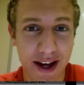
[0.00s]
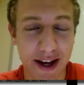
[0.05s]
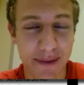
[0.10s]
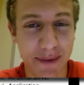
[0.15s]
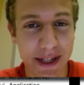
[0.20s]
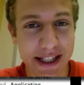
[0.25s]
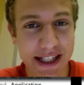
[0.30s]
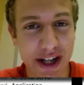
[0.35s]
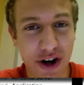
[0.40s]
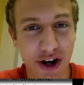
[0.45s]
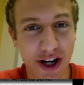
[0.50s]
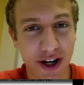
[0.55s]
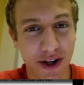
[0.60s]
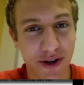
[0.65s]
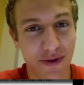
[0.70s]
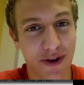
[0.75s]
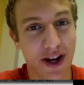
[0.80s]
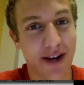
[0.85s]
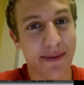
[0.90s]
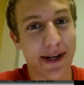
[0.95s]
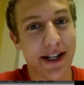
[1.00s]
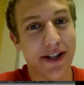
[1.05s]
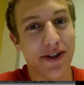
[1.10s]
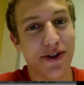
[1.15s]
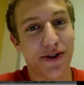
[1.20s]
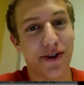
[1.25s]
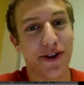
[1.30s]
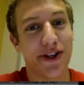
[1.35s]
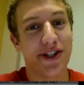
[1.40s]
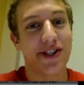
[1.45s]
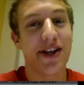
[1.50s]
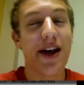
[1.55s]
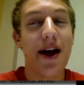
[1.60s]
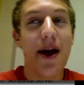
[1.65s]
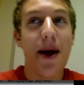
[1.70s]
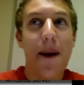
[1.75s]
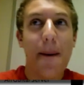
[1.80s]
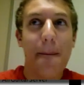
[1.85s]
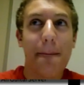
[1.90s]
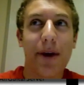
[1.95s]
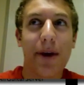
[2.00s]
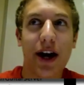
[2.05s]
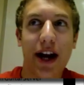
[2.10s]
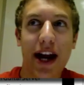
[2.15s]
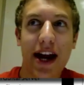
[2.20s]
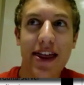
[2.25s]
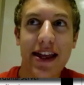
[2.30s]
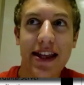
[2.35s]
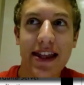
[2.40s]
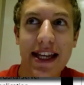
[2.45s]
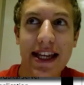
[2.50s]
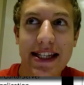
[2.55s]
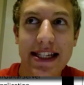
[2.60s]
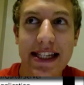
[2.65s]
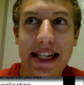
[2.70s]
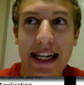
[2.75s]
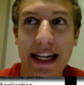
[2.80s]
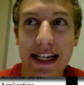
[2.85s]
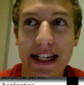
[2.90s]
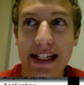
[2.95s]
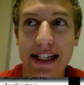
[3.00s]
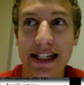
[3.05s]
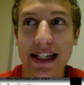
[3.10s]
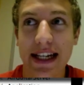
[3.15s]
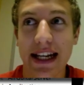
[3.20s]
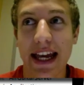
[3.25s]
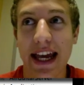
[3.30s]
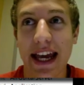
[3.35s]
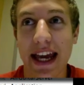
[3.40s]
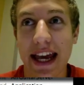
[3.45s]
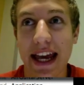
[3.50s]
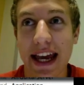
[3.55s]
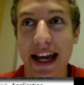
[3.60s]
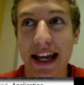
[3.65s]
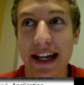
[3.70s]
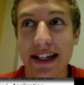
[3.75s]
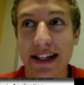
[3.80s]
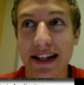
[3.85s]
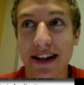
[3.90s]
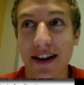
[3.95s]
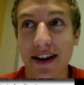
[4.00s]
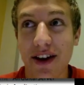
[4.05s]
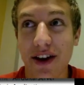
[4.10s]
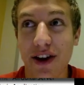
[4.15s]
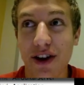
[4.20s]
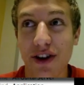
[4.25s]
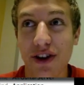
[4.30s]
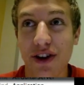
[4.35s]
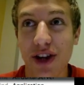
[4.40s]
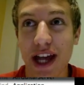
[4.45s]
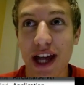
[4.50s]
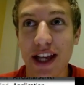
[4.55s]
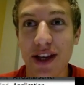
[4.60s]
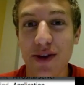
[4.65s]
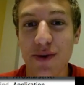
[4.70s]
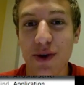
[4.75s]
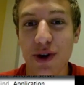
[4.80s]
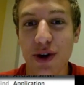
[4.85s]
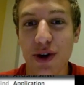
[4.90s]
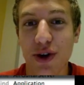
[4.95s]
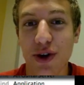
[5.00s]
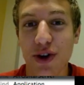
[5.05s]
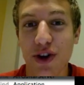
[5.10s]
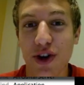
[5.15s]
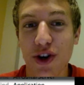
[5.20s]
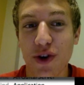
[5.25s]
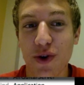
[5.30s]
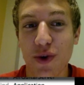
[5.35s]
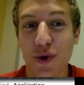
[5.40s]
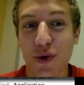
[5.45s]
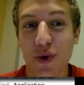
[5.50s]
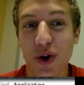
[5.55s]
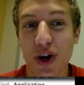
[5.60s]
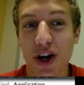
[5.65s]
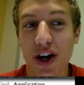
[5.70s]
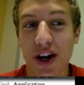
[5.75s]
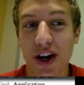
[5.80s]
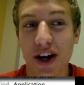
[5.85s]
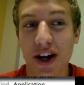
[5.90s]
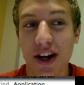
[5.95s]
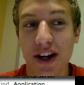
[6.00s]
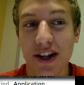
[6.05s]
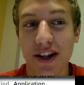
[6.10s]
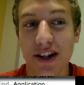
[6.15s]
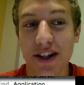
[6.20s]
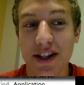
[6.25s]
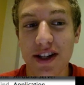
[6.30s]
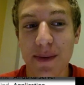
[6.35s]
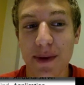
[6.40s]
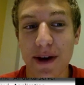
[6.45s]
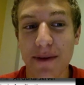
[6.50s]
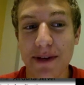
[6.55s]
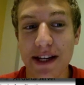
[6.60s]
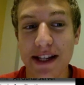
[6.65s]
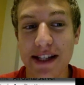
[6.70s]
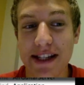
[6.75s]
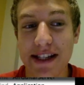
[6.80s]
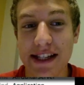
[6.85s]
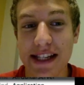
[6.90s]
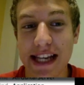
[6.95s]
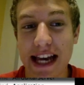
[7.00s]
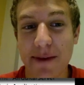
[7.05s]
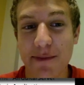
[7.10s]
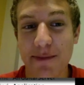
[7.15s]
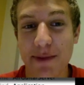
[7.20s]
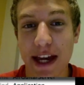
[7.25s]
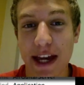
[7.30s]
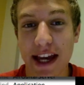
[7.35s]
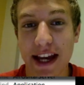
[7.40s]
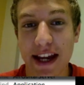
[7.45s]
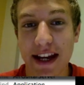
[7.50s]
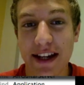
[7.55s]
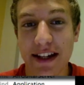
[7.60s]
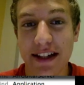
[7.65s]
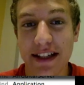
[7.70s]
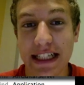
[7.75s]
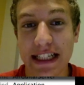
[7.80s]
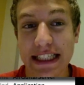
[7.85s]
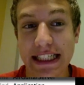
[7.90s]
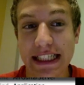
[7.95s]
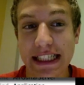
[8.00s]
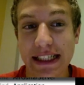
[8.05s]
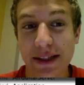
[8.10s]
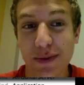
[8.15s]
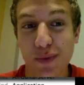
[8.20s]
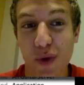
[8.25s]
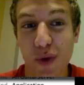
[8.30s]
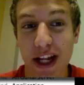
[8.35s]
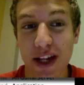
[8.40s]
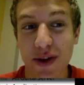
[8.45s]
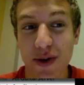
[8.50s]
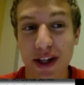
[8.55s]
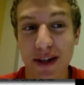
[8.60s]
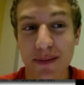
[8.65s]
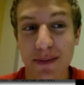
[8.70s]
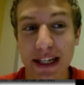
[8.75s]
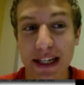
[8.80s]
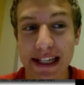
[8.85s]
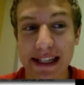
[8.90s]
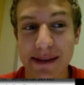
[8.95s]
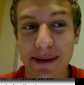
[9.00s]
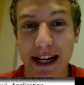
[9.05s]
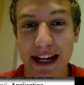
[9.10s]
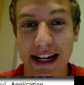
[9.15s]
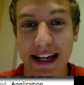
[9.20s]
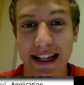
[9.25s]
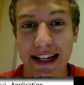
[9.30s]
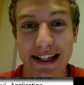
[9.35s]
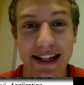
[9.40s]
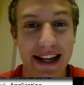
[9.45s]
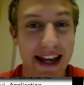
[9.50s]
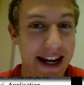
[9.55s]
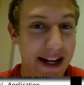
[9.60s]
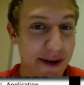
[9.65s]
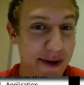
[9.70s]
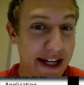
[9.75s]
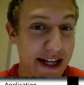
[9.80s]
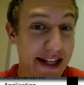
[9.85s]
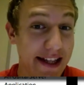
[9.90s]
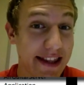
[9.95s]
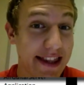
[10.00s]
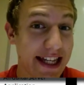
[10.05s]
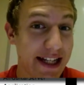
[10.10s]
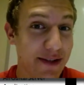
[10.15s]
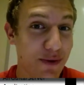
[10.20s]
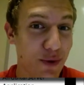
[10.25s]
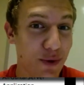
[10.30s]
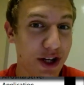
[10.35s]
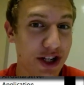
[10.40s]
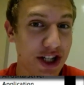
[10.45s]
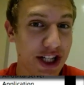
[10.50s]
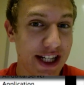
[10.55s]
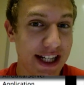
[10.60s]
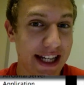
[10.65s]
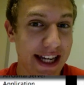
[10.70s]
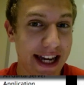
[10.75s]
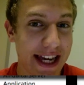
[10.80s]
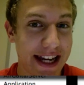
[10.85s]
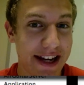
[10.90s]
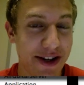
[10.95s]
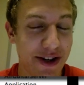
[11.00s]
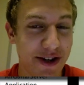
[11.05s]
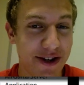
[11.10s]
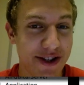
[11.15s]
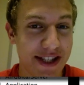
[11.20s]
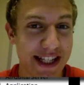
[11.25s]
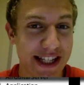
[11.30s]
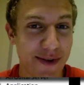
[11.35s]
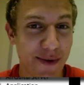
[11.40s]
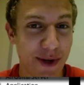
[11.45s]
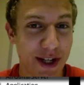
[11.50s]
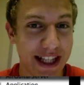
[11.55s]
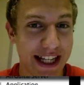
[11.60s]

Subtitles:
Guitar Hero Rock Band controllers. But I think that's it, and I'll let you all know on some updates to this app and when you can be expecting it. Anyway, thanks for watching, and I'll see you all